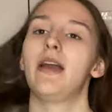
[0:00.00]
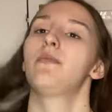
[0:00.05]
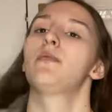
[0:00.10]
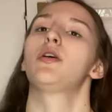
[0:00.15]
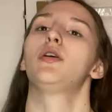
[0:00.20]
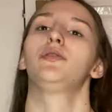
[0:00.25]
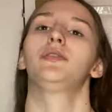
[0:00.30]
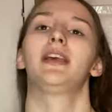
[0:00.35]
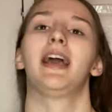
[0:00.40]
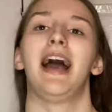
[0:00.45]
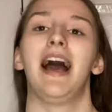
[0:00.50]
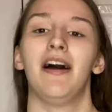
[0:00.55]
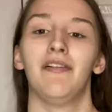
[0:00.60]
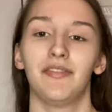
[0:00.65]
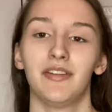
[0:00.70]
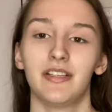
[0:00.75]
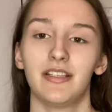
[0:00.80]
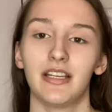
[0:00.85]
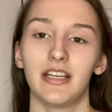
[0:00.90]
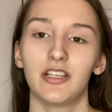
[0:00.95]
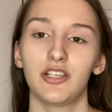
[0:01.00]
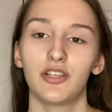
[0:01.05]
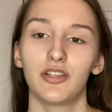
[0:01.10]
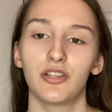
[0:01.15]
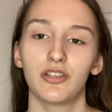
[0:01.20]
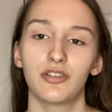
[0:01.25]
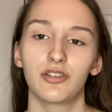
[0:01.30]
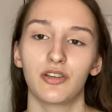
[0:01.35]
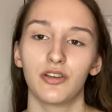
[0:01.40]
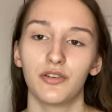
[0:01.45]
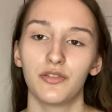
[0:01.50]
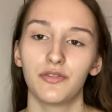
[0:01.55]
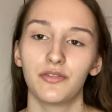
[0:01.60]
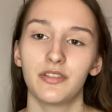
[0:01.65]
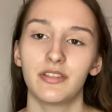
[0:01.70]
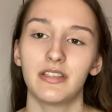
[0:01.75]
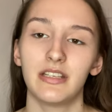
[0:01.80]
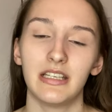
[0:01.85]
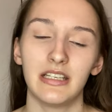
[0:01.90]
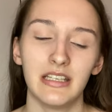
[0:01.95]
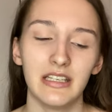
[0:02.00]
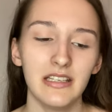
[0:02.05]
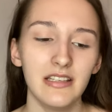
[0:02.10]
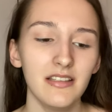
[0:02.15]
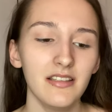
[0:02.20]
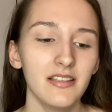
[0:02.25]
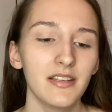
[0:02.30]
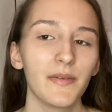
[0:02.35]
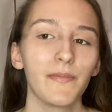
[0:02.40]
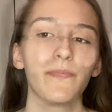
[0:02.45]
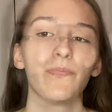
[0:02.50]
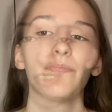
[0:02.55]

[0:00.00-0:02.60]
called Cavendish, the school series.